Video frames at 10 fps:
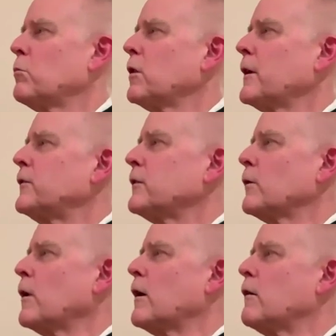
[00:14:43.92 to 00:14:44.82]
a place
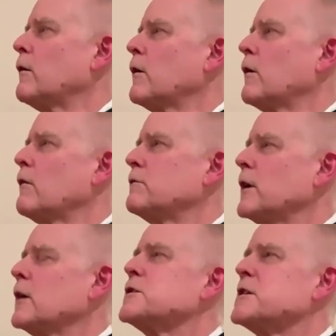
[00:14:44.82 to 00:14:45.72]
of
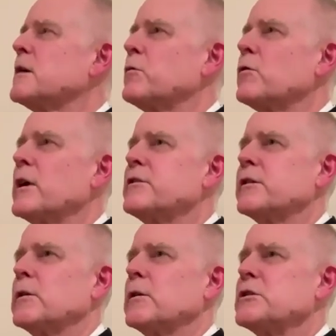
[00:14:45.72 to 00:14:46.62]

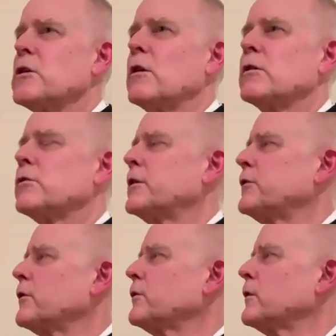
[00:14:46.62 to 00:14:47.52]
non-separation in which all
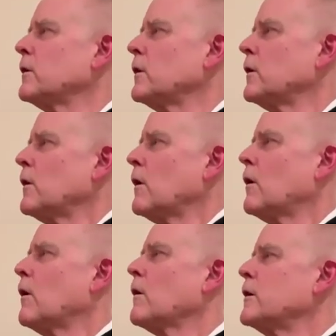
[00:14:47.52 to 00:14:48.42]
creatures
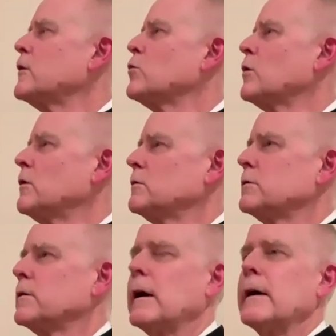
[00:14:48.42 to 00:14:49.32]
are equal
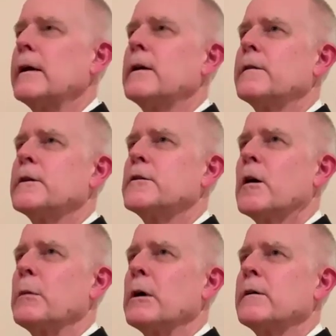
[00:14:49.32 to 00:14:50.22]
in the
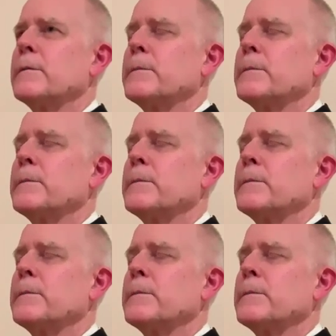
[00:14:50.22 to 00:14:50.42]
Dharma.